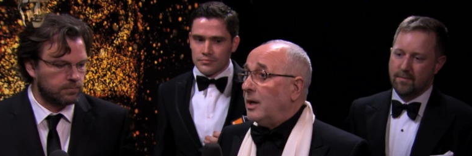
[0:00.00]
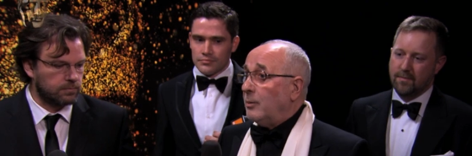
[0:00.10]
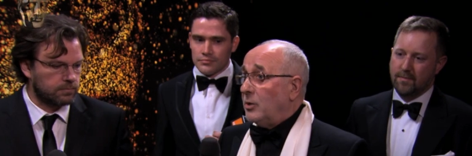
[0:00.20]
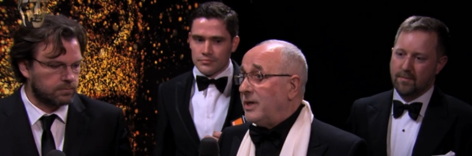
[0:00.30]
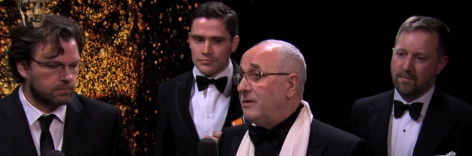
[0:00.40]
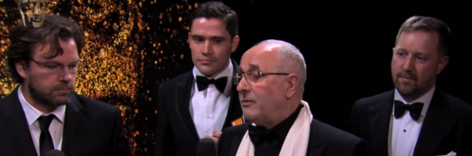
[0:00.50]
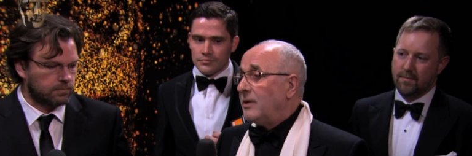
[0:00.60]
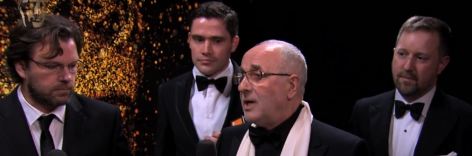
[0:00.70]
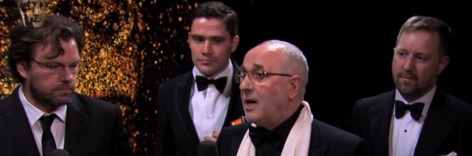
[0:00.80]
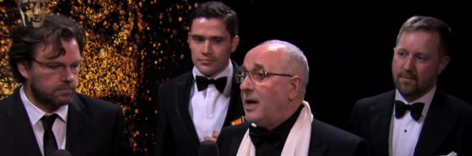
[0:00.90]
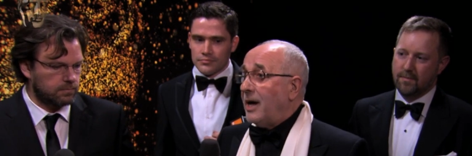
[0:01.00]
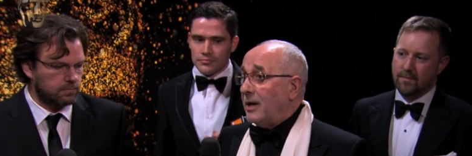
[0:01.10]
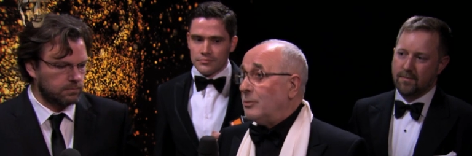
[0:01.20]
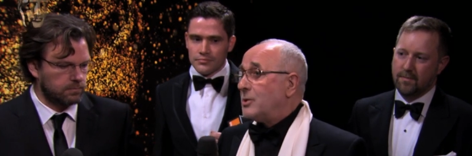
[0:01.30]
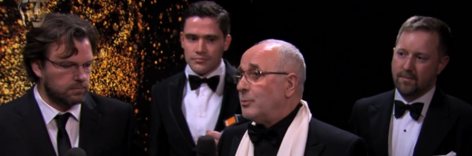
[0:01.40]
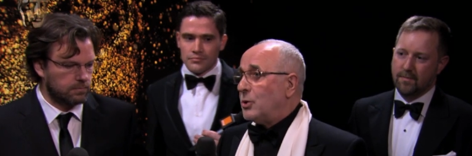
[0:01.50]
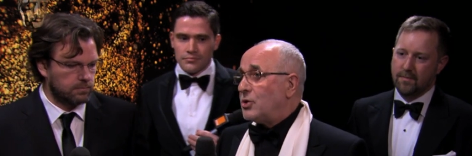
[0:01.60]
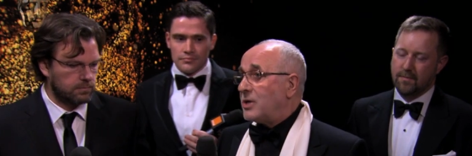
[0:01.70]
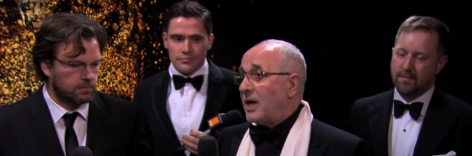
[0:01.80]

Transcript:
Speaker 1: And we've helped to push